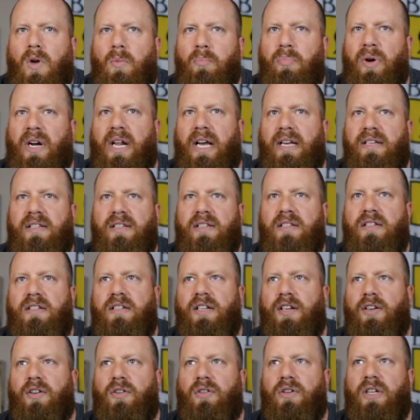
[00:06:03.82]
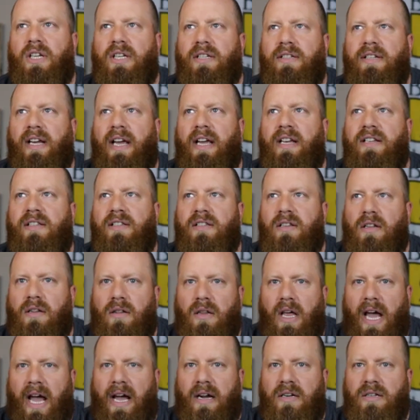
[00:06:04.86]
But I still can taste the
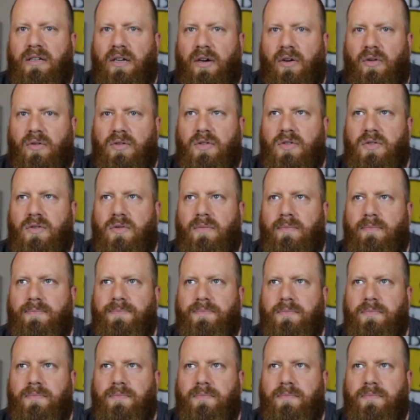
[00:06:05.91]
lactose.